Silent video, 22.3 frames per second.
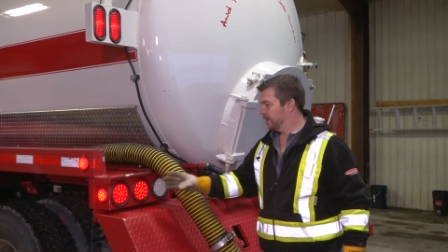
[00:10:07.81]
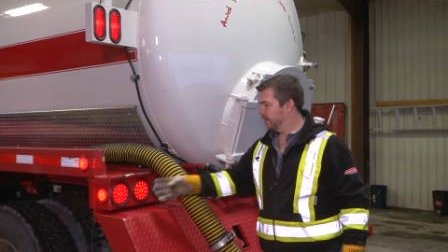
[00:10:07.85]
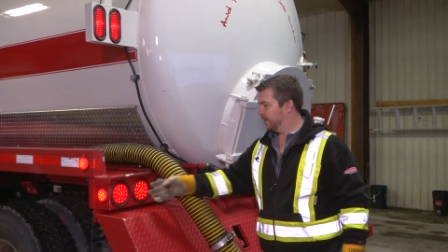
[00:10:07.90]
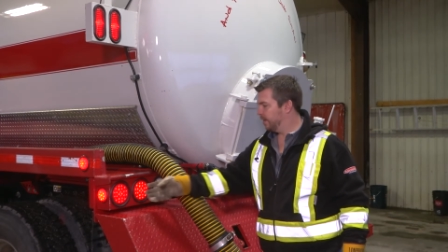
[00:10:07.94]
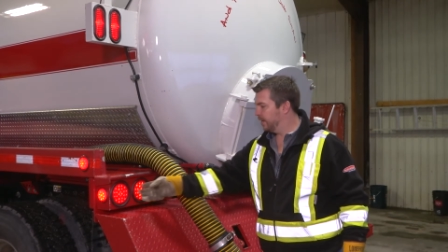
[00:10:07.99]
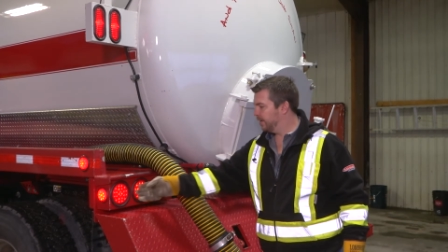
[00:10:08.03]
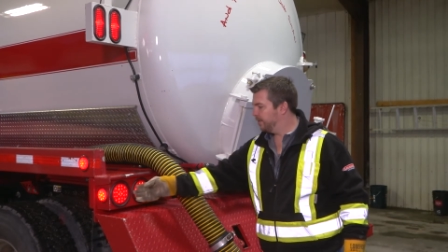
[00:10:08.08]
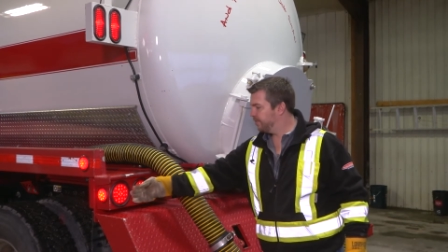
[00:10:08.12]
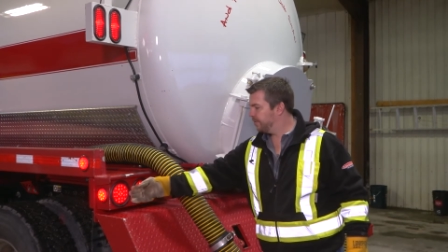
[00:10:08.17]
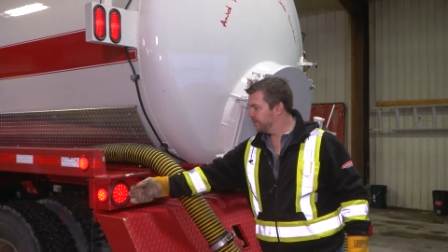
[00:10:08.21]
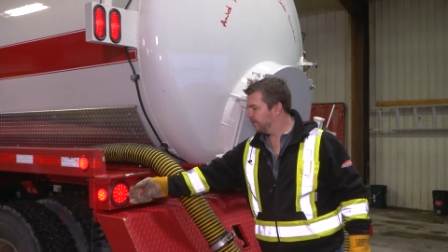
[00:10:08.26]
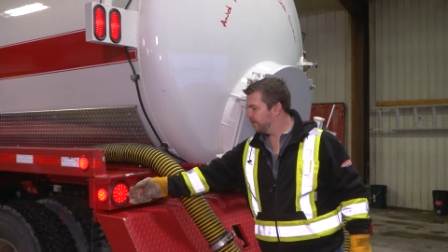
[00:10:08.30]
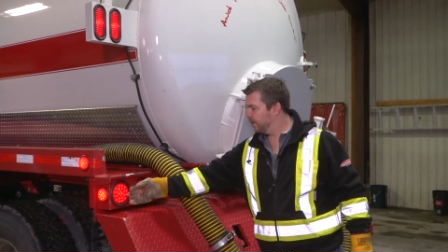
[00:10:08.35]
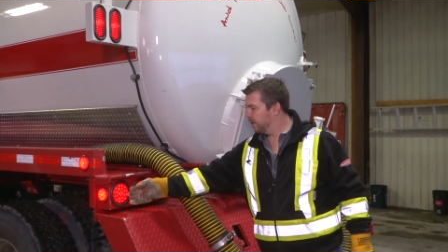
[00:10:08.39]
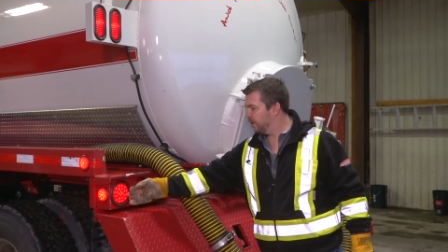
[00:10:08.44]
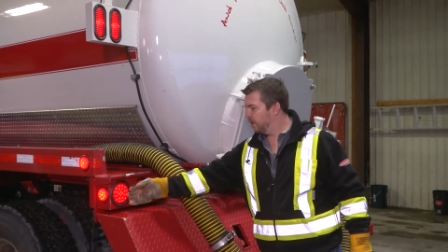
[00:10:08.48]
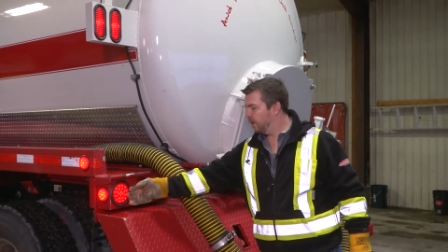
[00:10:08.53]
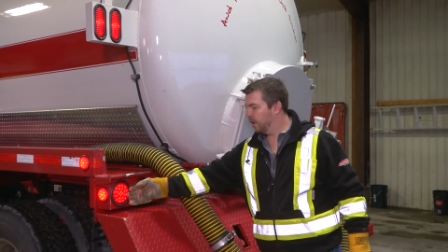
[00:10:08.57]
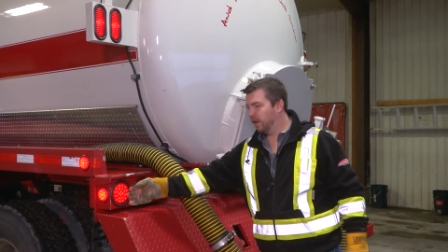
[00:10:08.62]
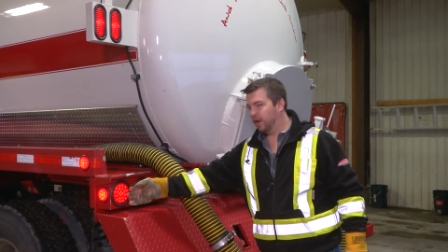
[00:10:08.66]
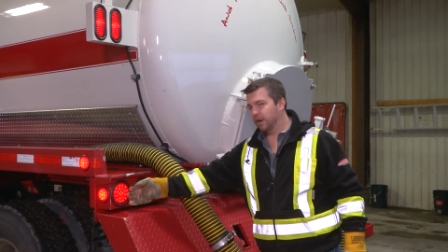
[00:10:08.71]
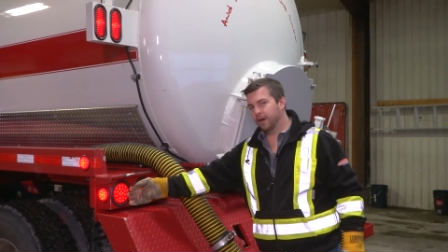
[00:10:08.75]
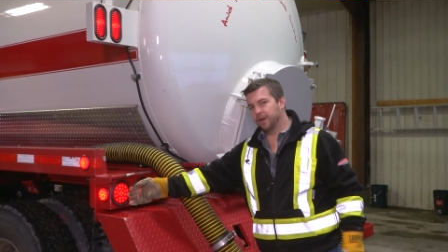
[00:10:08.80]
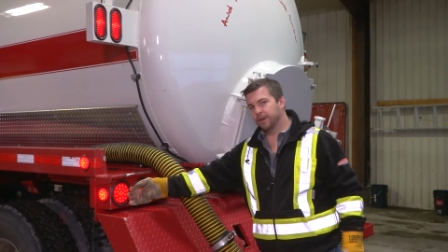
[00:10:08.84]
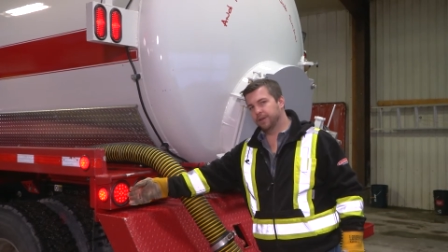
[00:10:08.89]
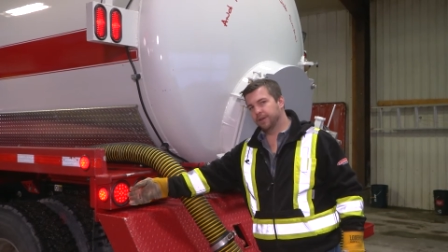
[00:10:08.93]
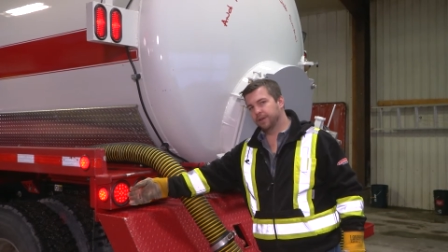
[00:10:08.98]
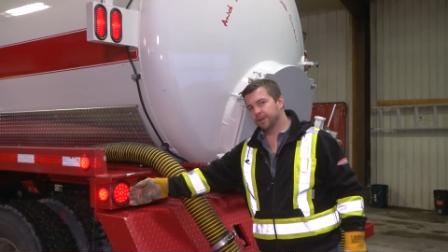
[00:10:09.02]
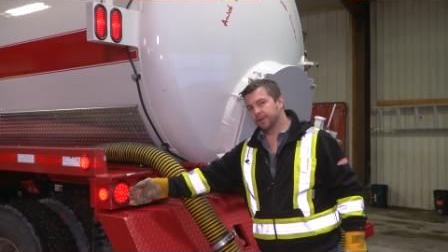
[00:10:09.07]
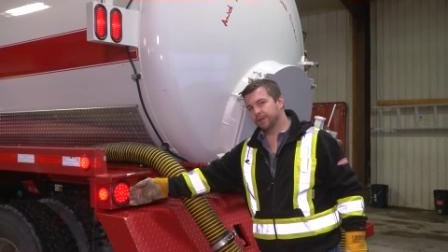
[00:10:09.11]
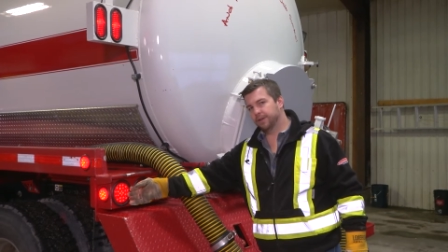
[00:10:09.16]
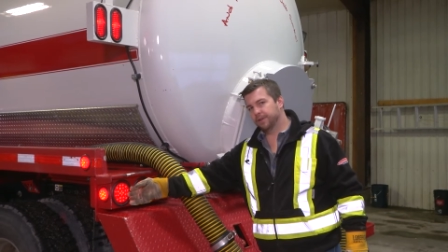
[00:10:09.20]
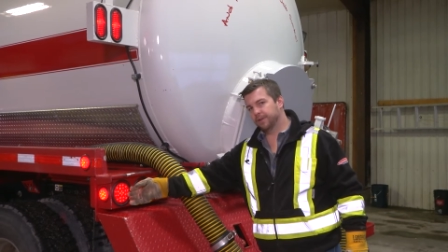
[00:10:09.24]
Lights are on,
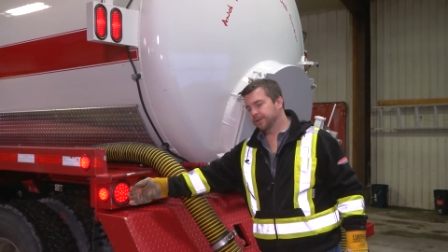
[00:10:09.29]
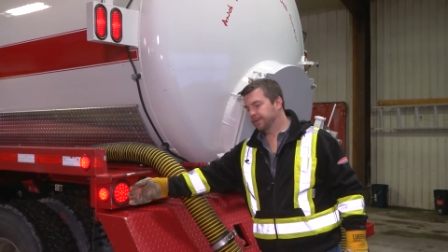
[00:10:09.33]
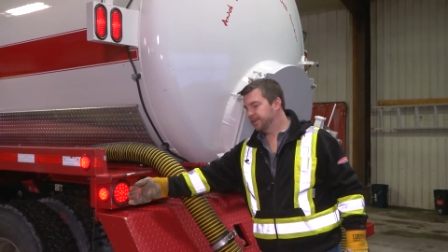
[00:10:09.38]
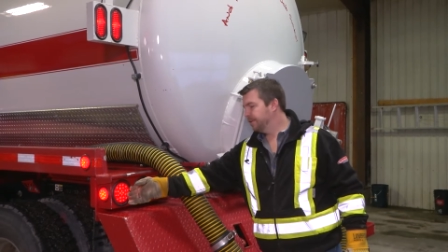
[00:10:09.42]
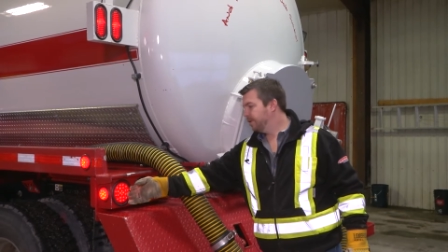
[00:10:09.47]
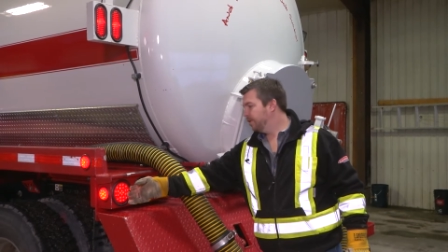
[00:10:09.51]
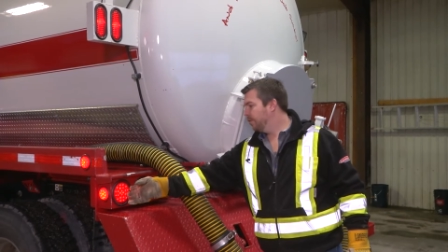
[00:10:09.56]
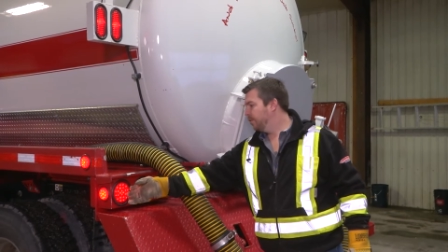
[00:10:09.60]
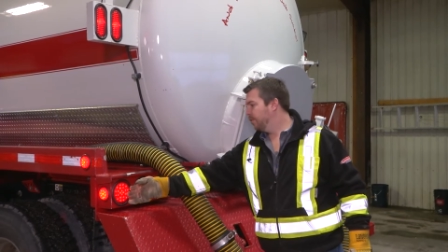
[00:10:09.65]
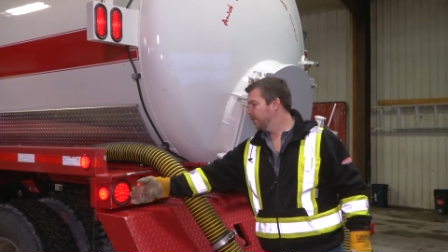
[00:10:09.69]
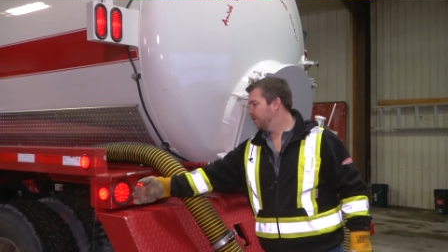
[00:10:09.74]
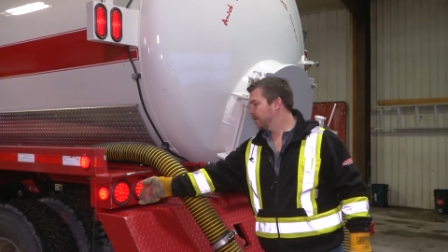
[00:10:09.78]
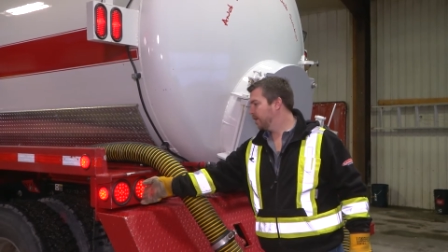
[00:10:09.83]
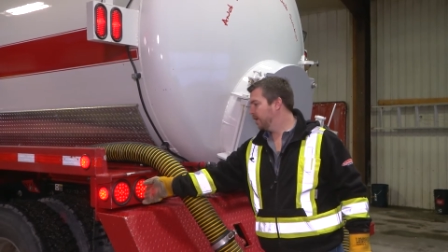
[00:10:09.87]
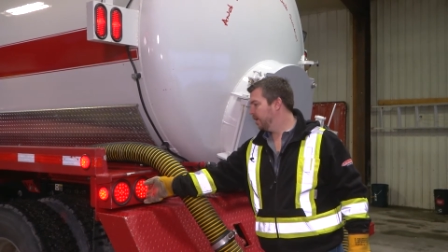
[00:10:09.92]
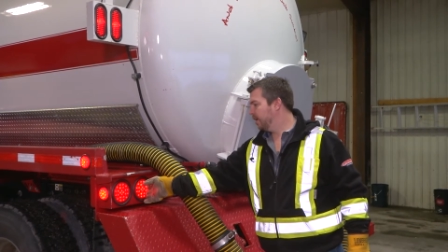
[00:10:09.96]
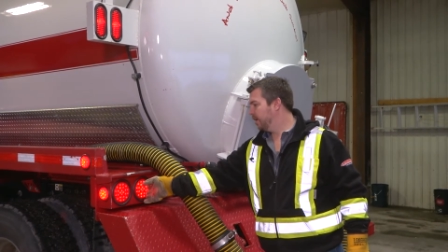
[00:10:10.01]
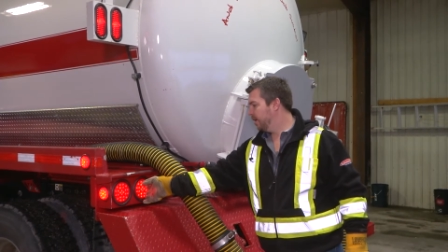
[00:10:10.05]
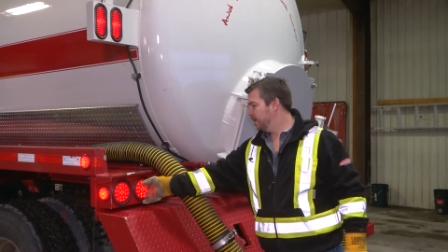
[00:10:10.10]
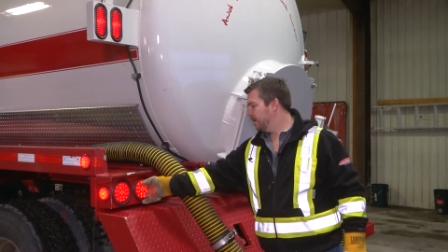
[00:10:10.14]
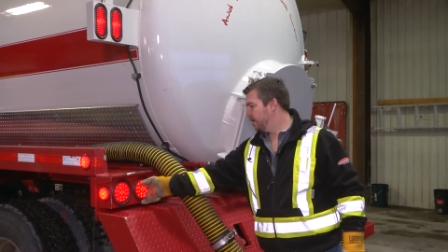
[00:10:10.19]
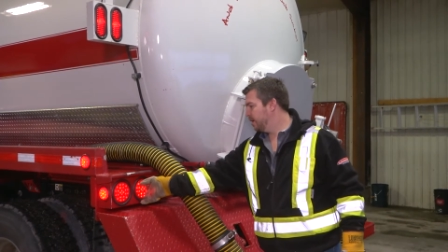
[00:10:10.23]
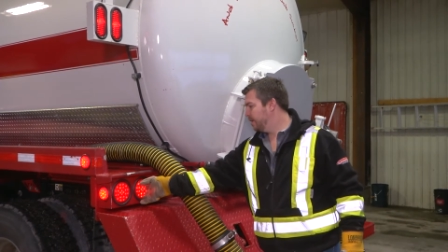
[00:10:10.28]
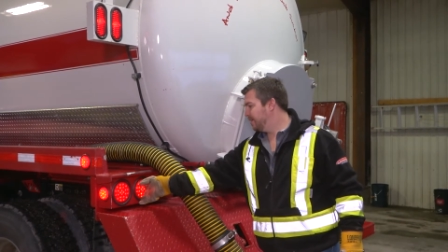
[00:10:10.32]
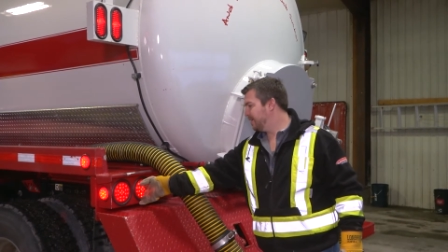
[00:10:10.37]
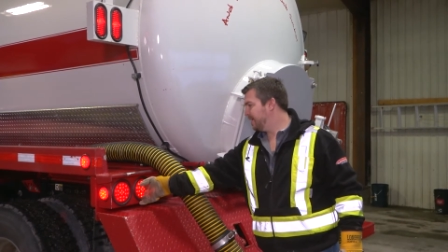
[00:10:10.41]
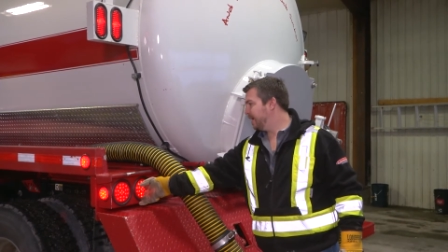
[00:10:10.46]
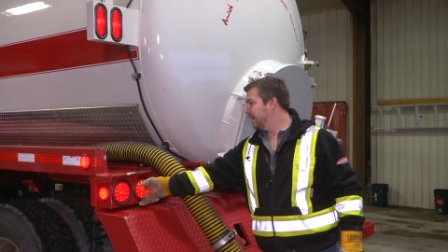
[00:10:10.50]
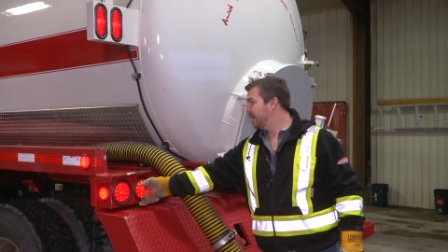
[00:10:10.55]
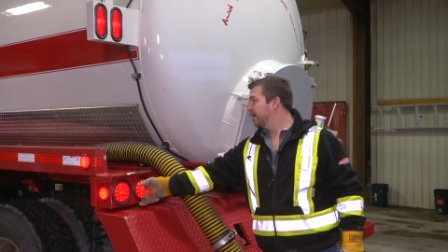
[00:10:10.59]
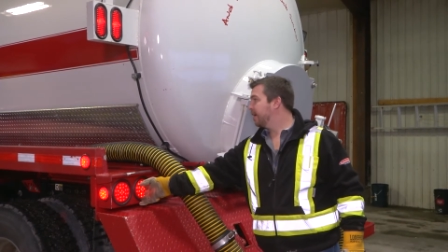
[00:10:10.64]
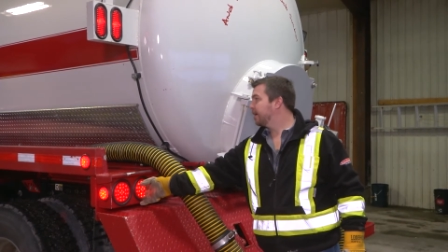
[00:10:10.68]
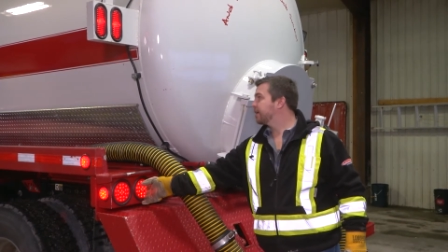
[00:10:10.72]
working
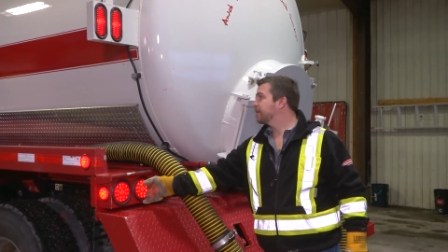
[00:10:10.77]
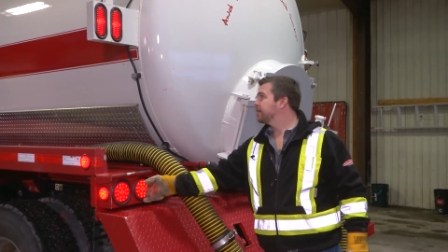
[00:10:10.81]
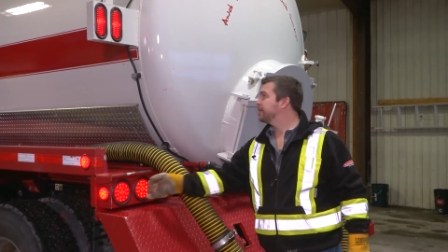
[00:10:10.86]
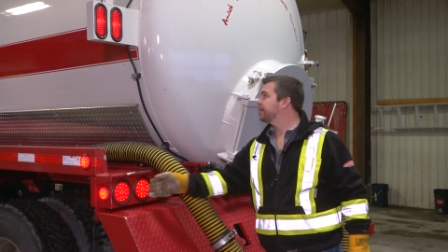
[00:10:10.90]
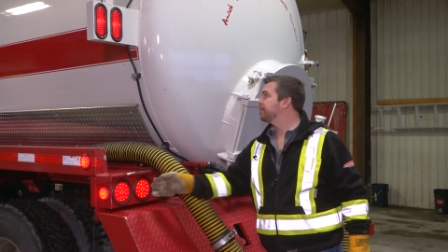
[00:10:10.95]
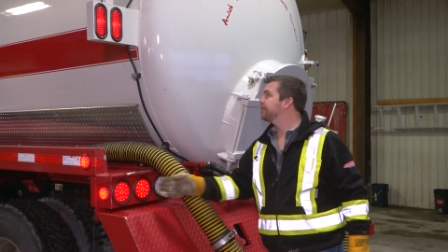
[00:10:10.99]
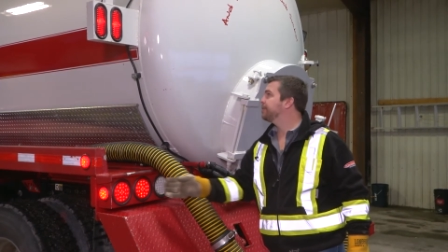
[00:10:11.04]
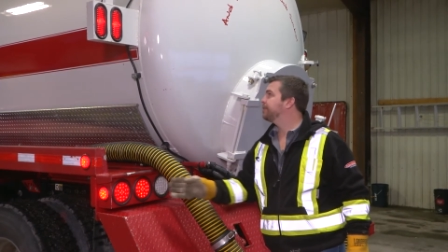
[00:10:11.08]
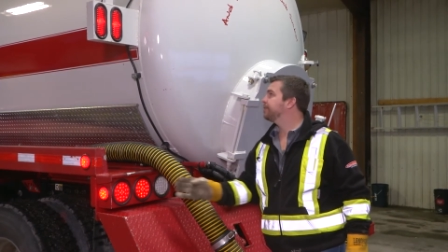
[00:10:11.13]
intact.